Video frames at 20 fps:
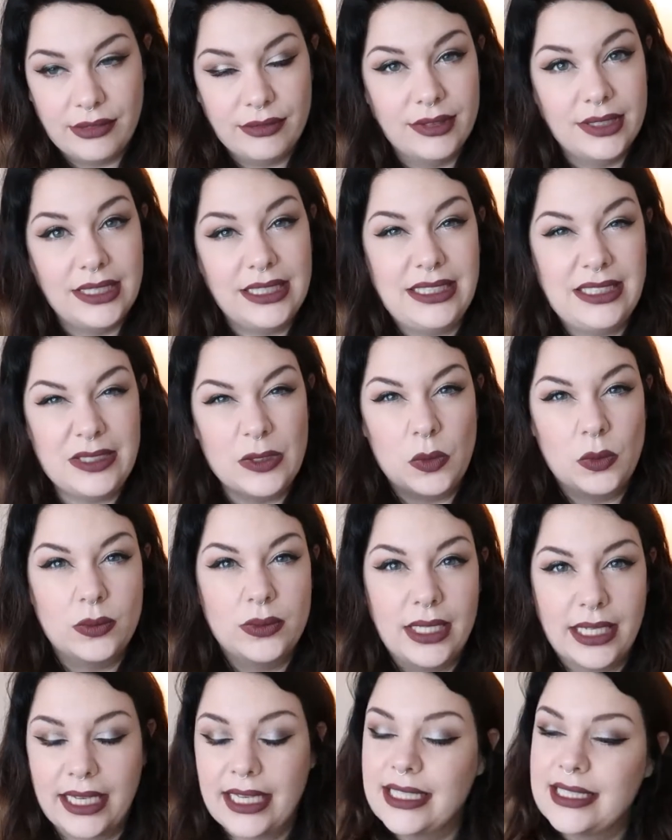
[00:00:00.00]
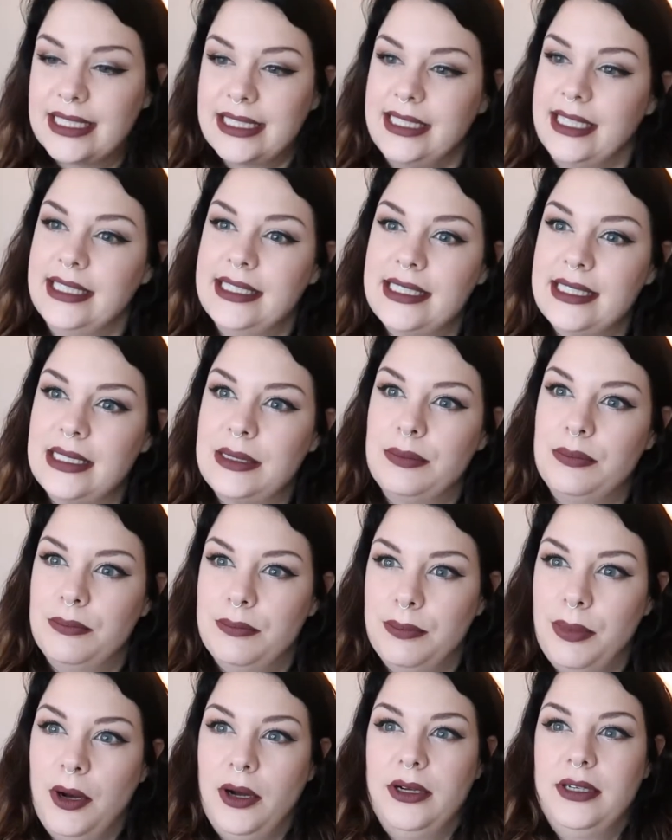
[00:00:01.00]
I really don't like, it's against
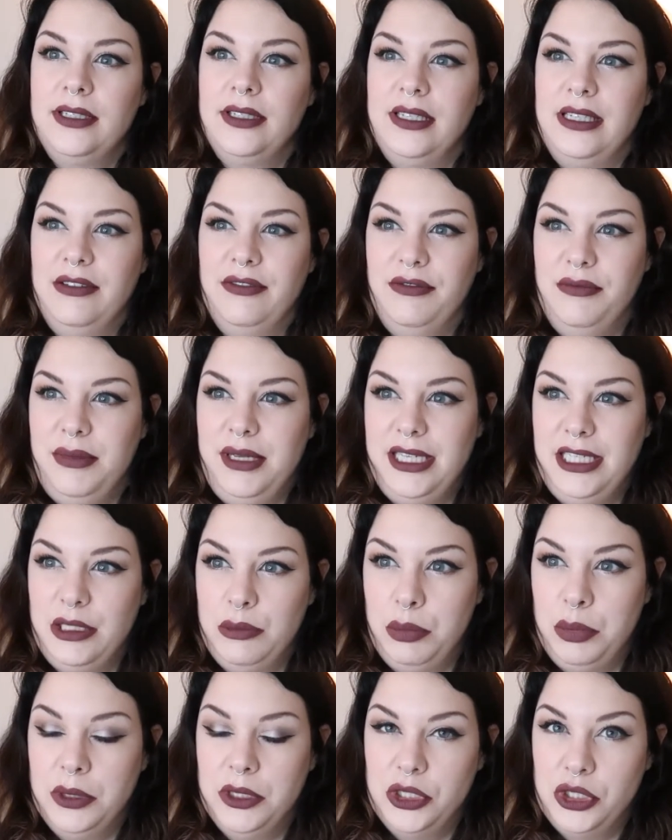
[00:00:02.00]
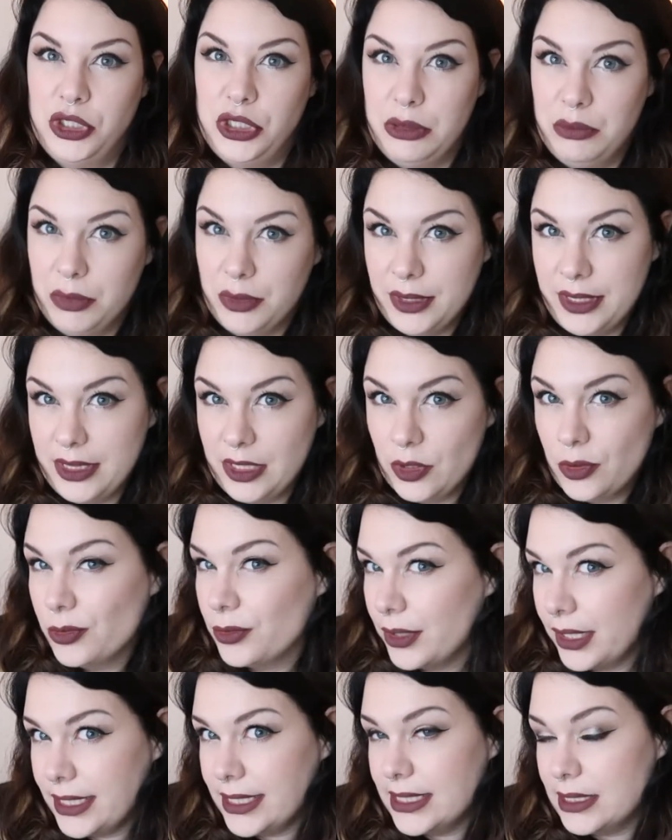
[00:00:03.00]
part of me to put a shimmer in the
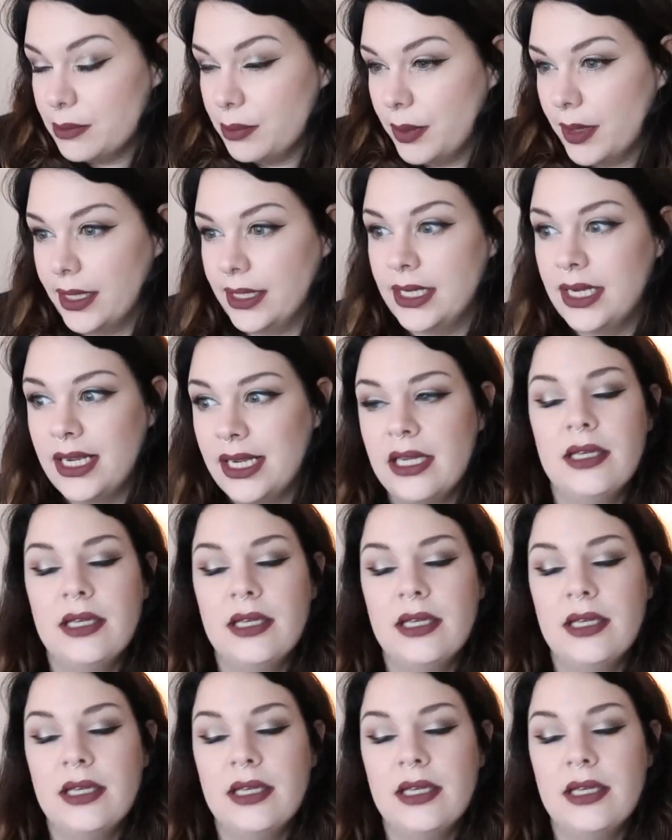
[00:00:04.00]
crease, but